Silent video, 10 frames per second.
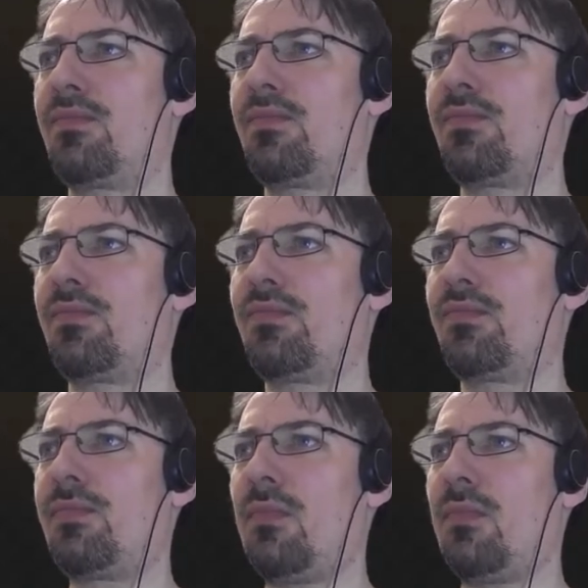we have here
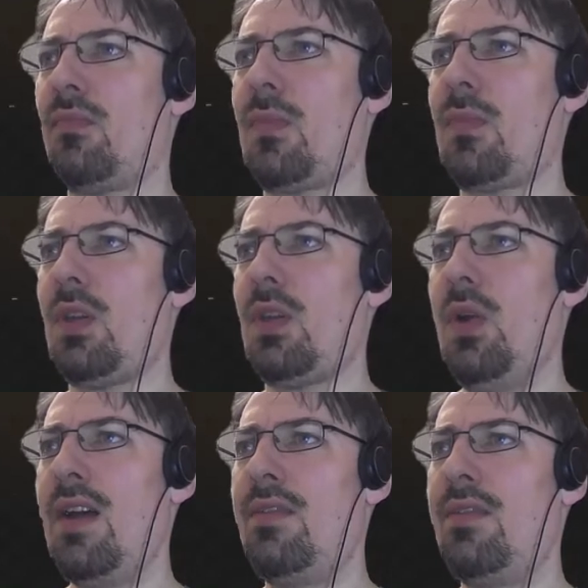again the
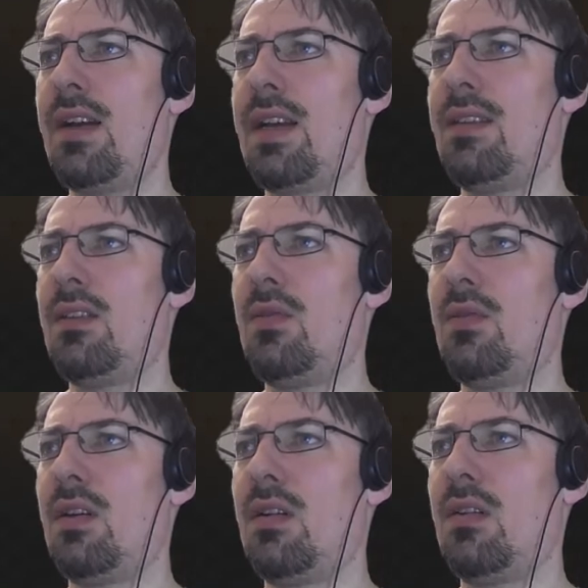
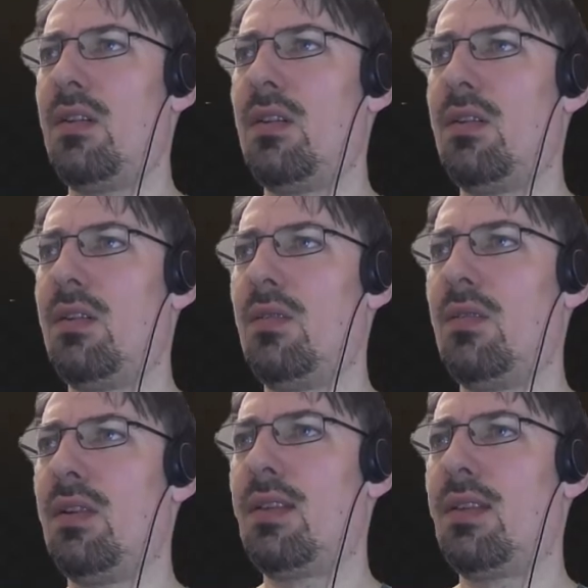utilization
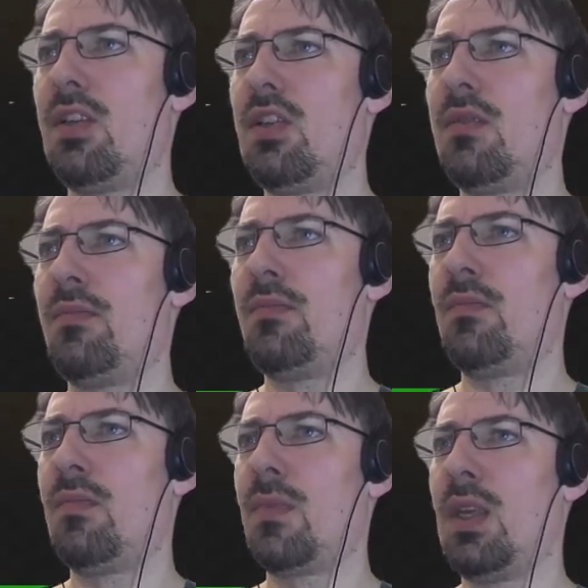
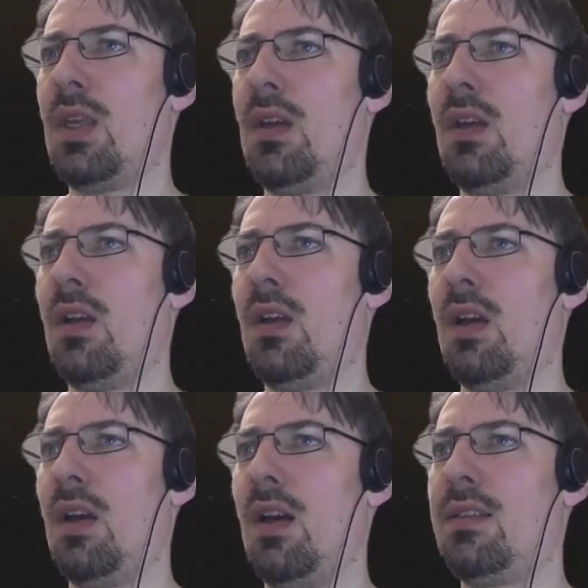and the system
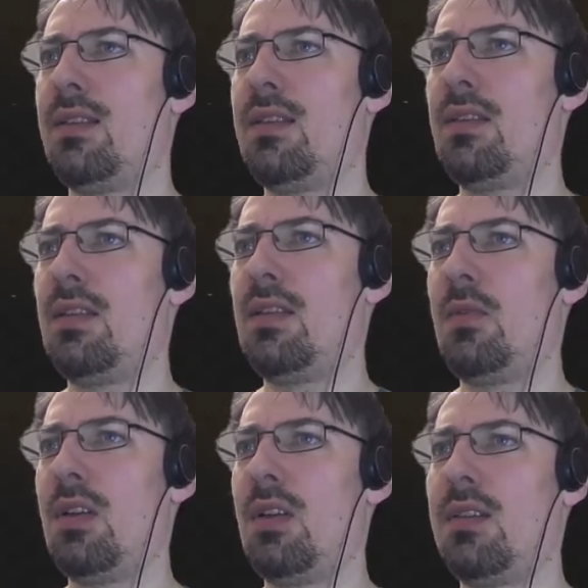utilization
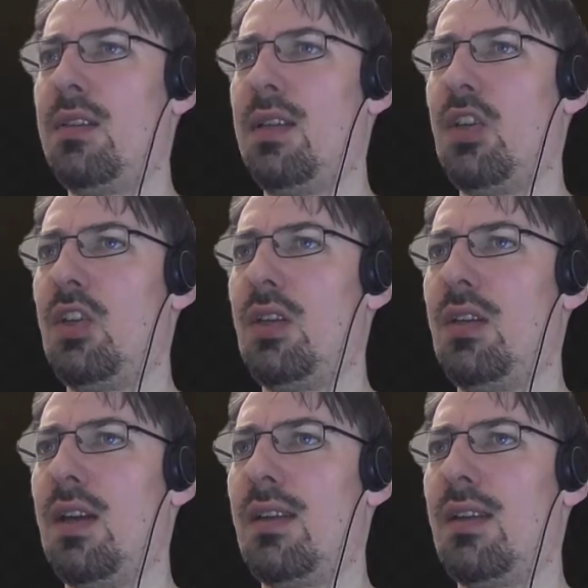and the steal
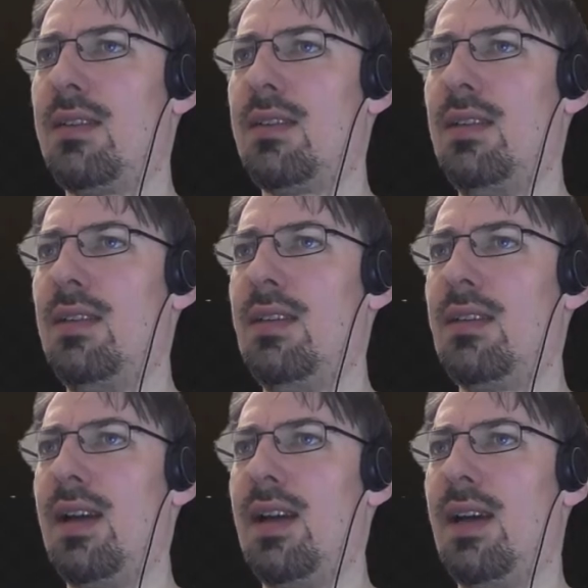time.
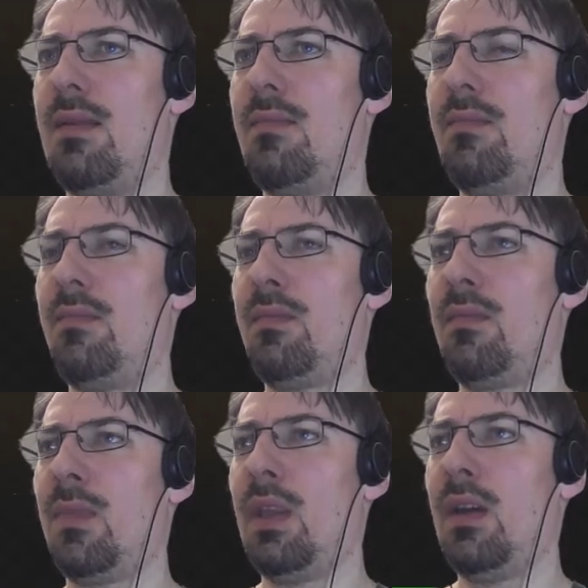
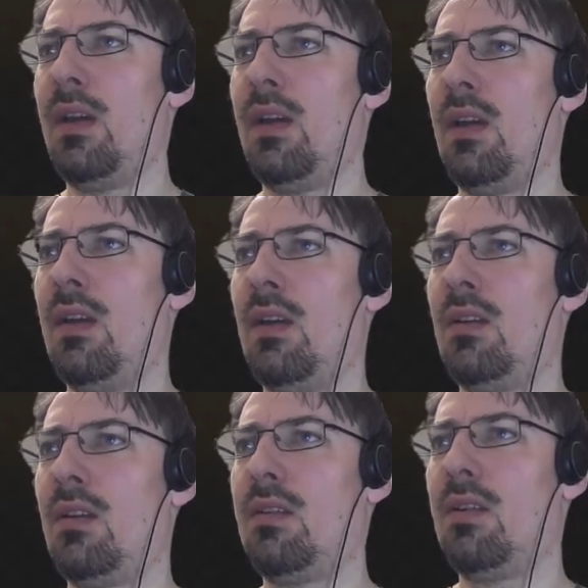So also the
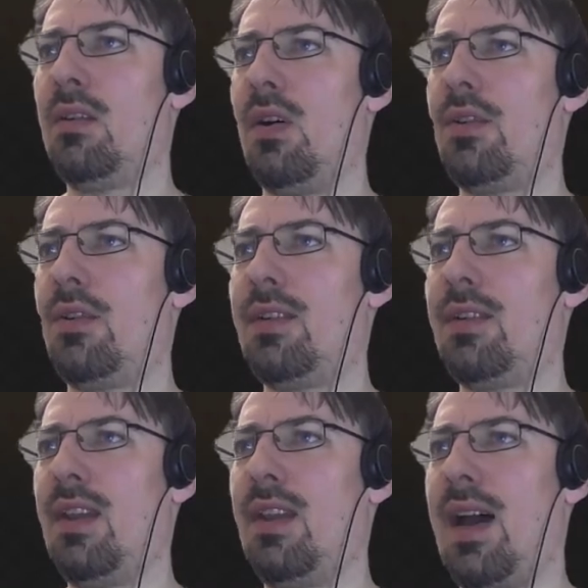nice value would
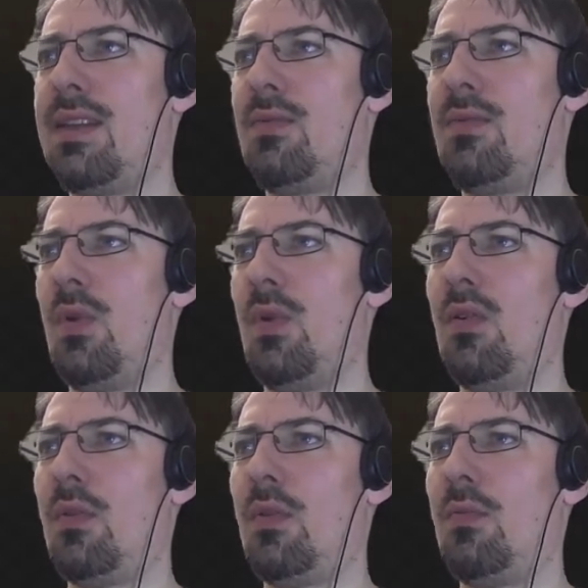be of
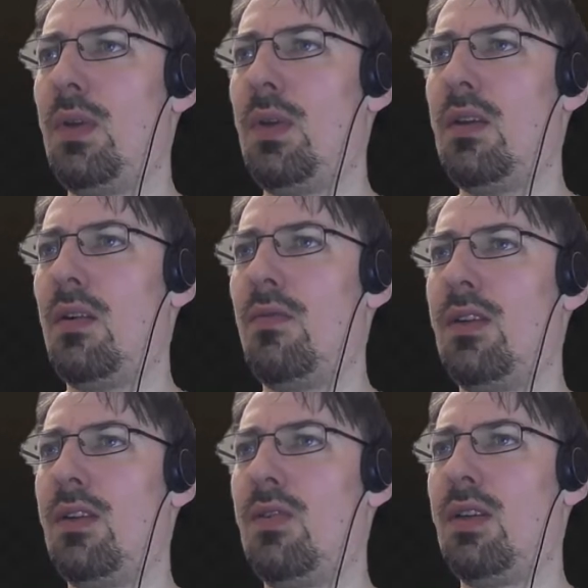interest.
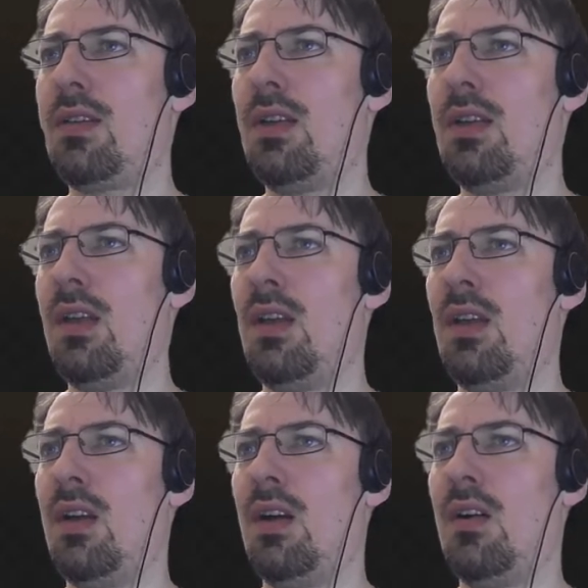Only the
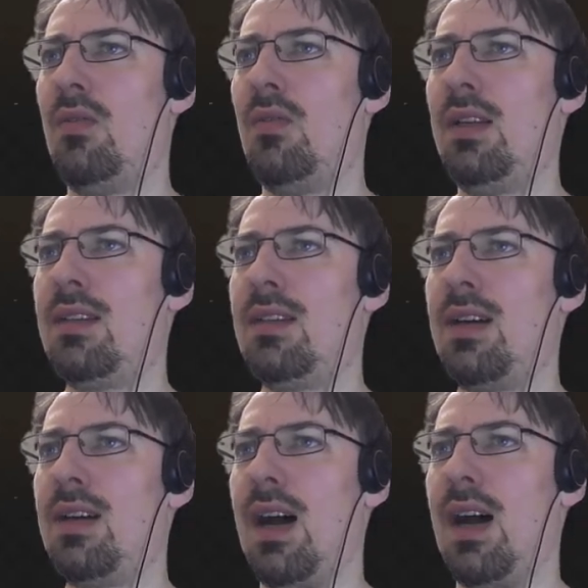IO wait and the
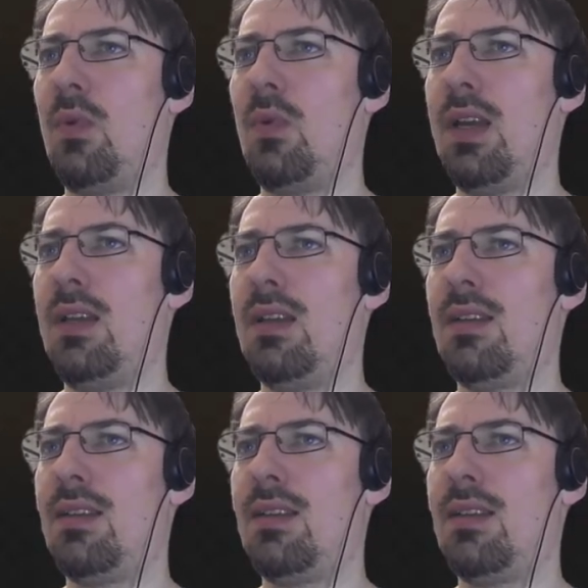idle times